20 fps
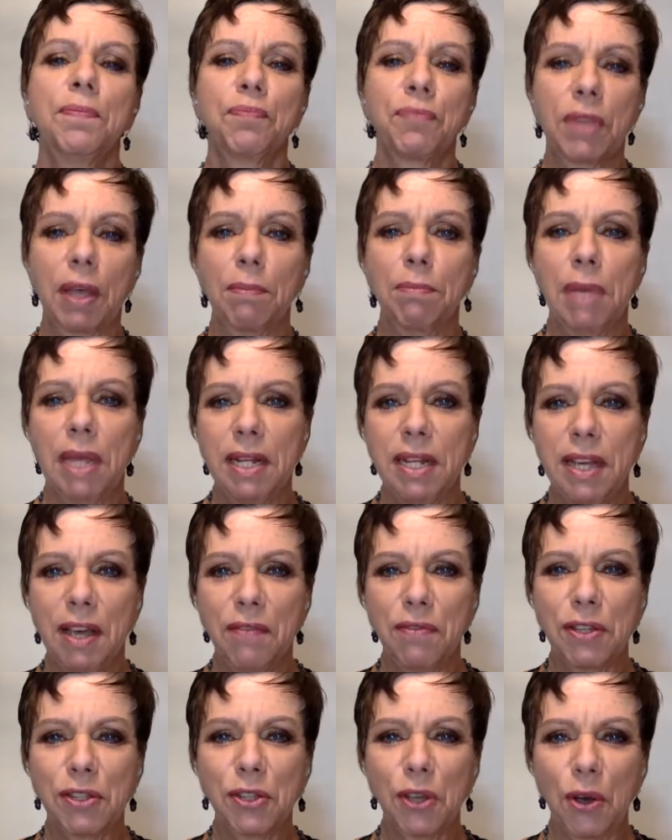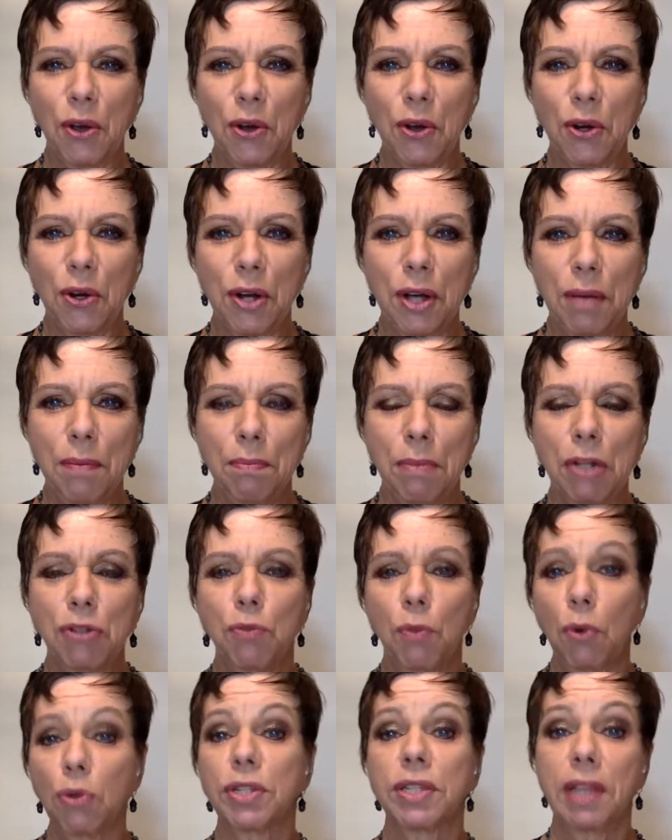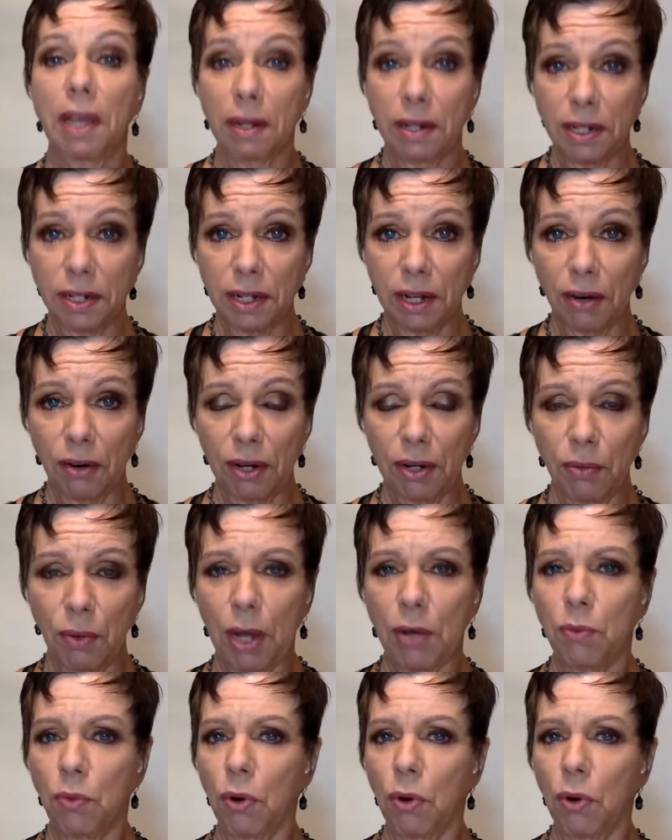that many of us are much more sedentary, right?